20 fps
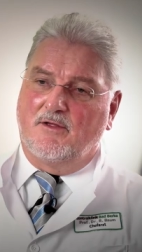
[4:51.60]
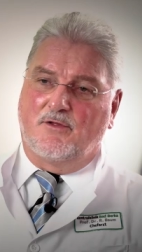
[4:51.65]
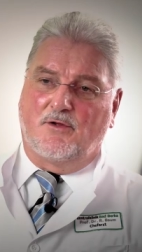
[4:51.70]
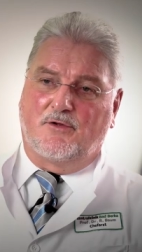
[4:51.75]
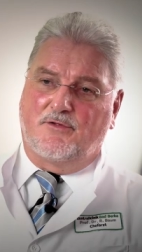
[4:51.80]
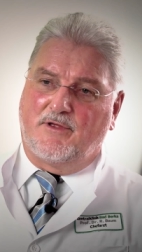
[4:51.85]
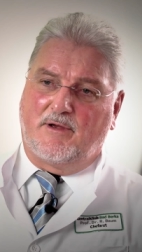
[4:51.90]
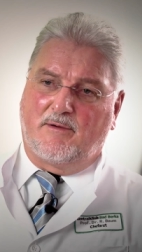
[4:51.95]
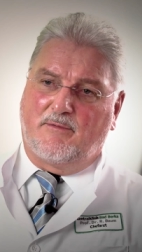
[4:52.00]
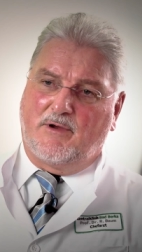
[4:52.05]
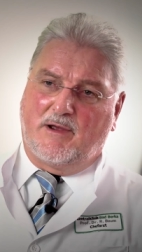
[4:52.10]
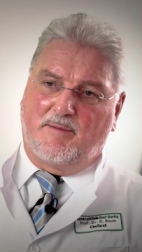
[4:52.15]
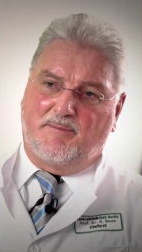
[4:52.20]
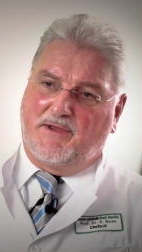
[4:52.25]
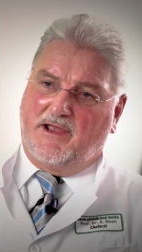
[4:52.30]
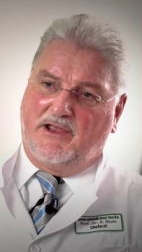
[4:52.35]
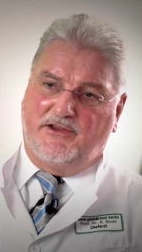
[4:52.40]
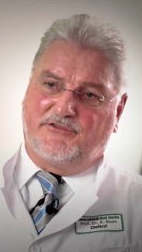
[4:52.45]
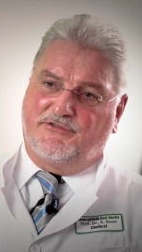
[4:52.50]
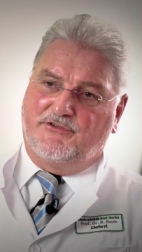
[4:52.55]
So there were
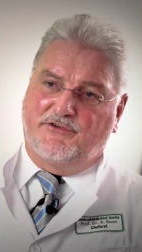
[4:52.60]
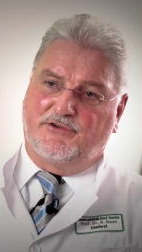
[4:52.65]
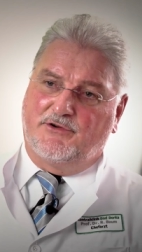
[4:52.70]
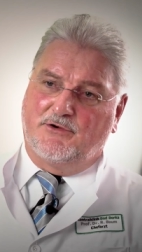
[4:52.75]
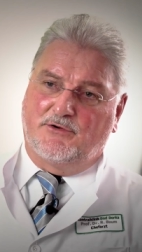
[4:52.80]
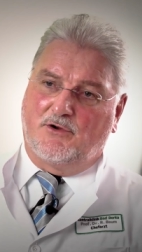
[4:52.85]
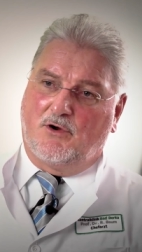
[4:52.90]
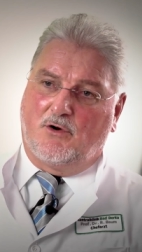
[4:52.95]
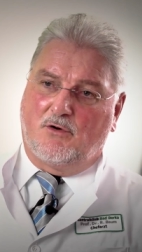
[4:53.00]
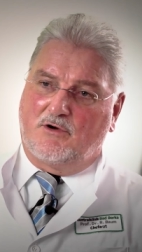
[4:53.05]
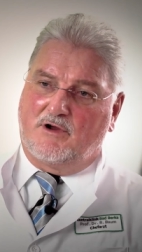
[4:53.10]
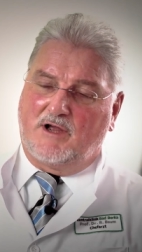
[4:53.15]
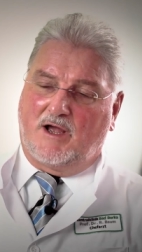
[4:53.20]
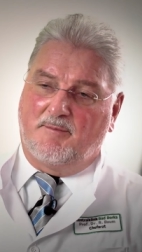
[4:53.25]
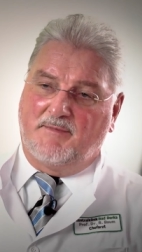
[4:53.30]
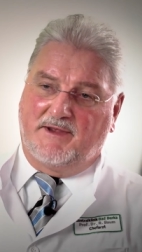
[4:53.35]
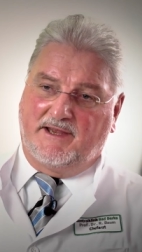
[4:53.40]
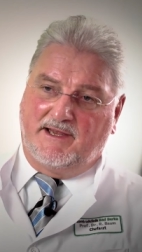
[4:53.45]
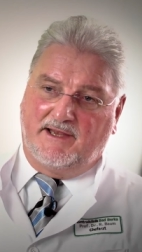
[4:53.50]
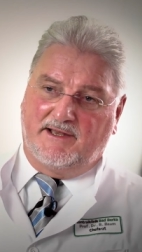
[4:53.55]
patients, you know,
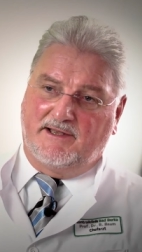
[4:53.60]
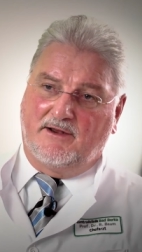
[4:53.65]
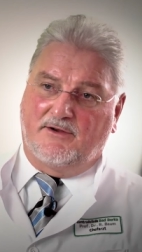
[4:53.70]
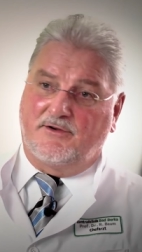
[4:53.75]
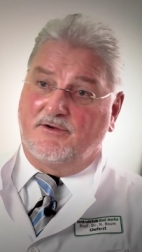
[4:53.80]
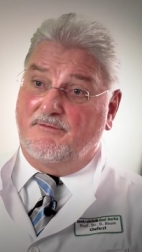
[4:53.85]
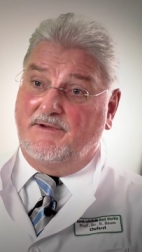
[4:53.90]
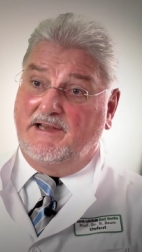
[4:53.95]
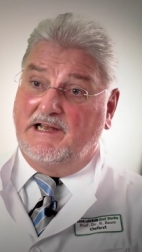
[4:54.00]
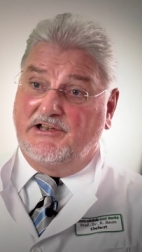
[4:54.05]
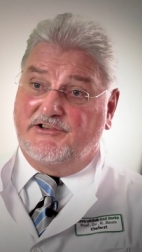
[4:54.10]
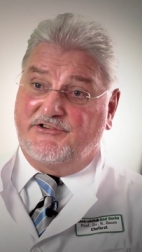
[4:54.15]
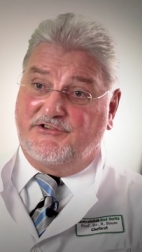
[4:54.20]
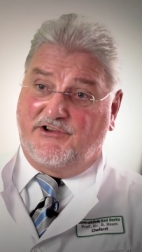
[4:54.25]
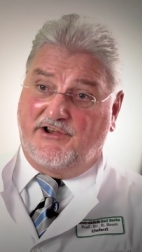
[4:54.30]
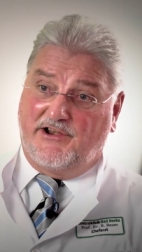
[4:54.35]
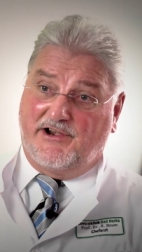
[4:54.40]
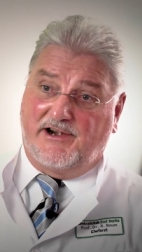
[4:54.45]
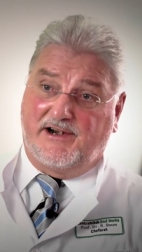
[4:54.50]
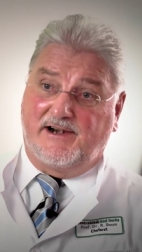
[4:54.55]
coming in on a
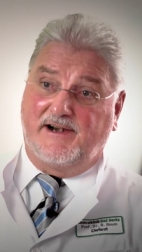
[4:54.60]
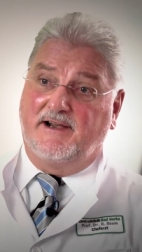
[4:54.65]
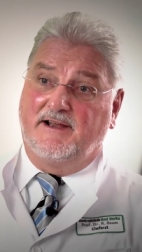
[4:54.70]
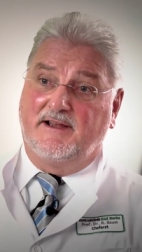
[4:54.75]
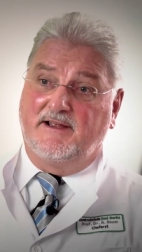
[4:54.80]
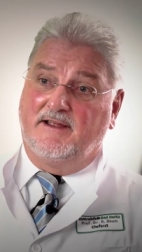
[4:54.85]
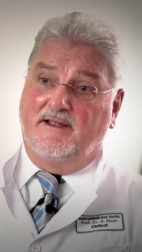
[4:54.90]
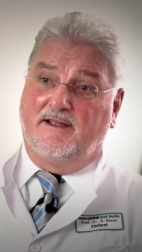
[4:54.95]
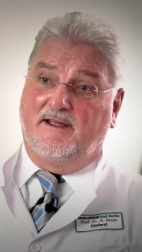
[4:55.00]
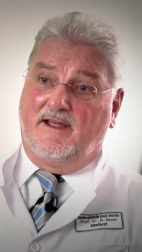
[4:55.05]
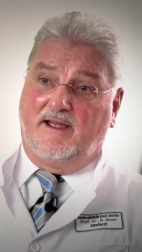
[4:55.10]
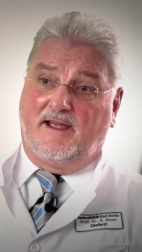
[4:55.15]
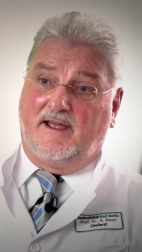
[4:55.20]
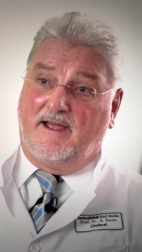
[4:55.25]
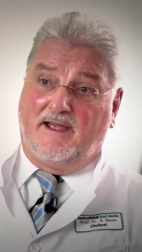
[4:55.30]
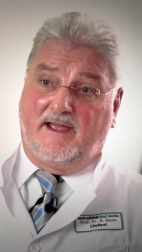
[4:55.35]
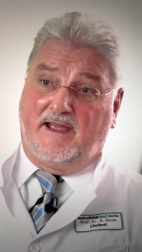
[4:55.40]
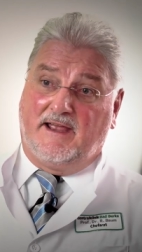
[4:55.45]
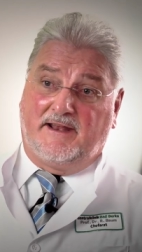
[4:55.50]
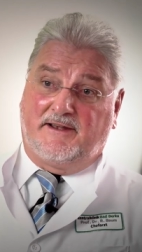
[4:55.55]
wheelchair uh,
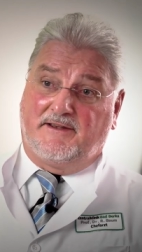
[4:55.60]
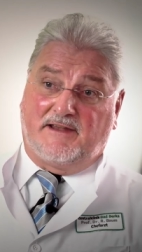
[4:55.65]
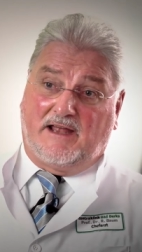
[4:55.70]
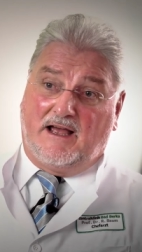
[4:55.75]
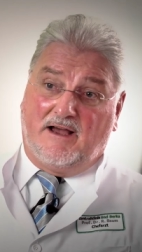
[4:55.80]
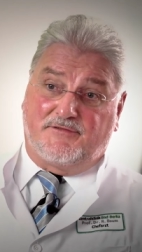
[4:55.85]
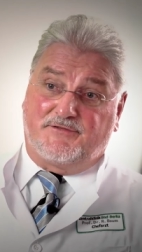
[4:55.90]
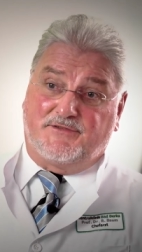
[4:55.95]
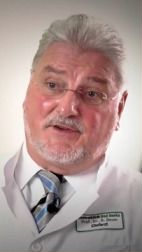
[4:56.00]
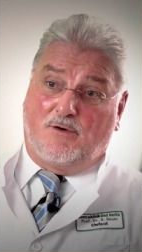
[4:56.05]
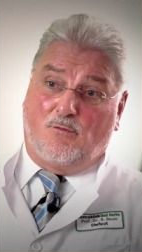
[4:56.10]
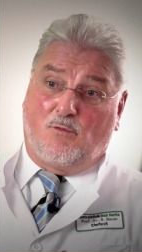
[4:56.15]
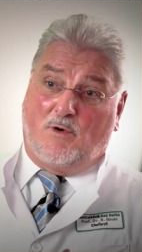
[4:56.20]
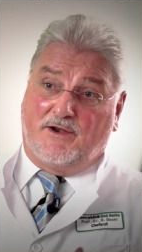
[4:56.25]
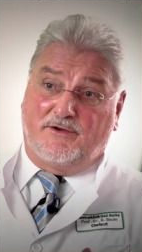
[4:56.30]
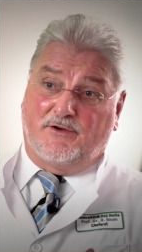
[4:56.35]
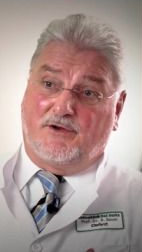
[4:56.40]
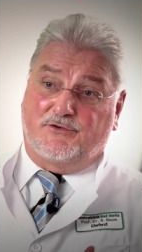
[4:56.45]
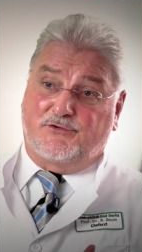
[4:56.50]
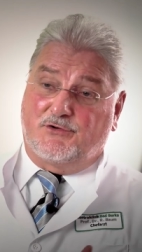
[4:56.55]
and after
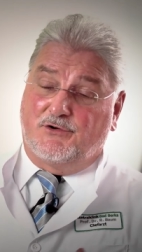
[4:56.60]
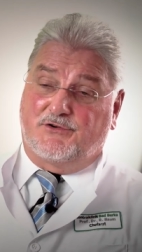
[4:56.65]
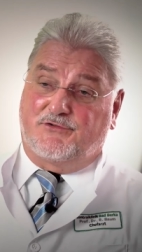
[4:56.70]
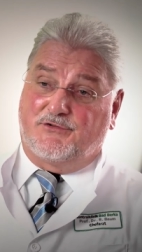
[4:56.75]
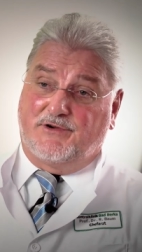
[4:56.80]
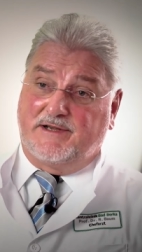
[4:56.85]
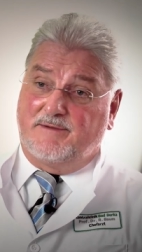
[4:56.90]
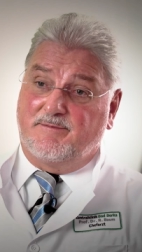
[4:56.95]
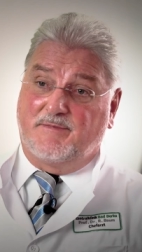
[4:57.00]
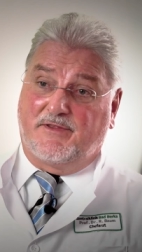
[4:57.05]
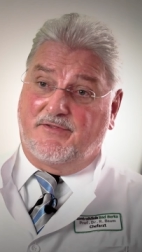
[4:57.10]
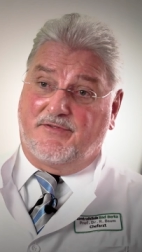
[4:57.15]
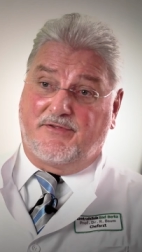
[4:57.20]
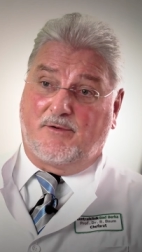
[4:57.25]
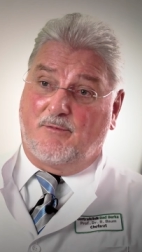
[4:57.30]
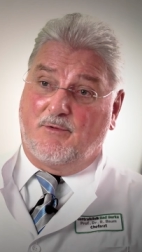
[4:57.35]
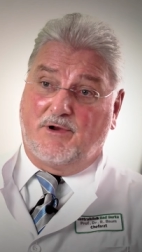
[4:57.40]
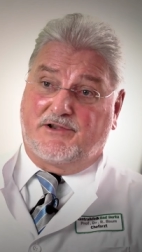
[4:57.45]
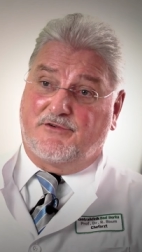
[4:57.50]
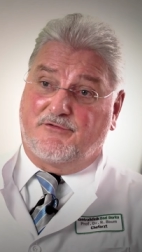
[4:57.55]
one or two treatments, they
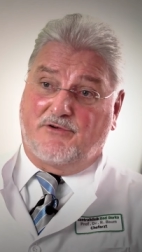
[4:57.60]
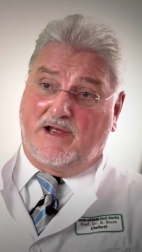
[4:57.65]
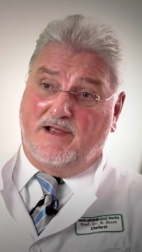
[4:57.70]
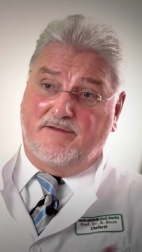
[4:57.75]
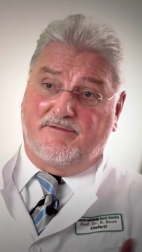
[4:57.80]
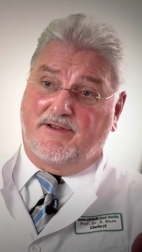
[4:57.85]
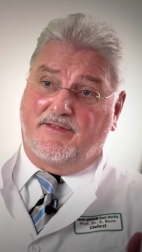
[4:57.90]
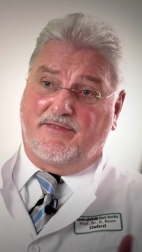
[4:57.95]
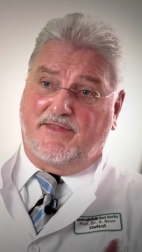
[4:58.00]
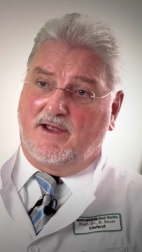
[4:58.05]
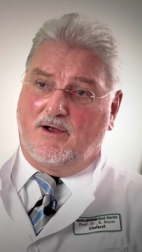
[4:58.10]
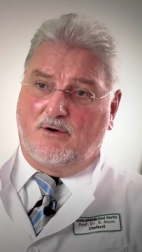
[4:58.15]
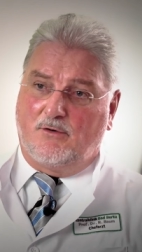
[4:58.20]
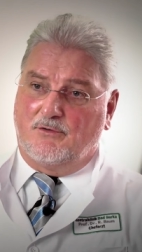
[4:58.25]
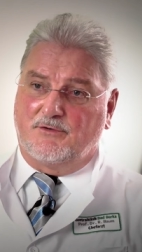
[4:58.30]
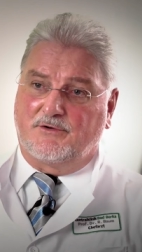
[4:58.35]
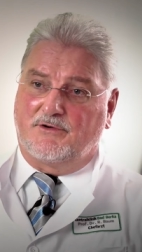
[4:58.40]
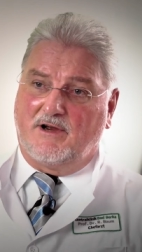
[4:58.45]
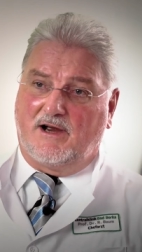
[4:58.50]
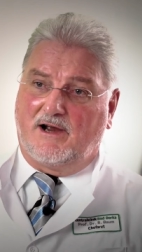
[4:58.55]
were driving their
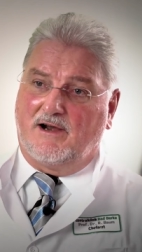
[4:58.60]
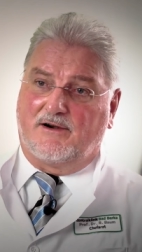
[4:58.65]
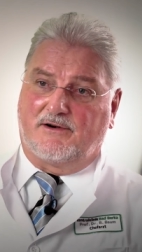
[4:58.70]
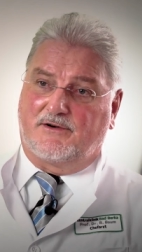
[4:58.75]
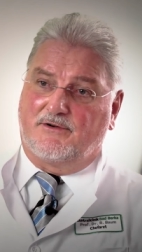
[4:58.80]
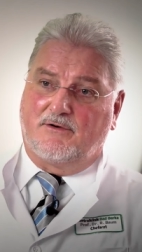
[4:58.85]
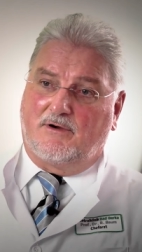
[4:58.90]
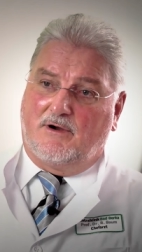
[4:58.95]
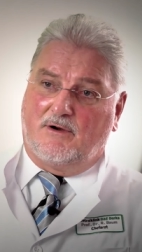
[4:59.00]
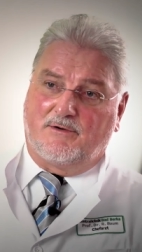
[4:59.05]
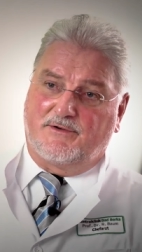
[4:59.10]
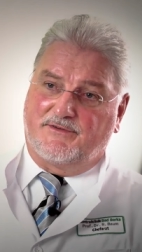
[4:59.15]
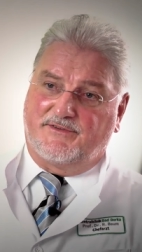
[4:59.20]
own car to our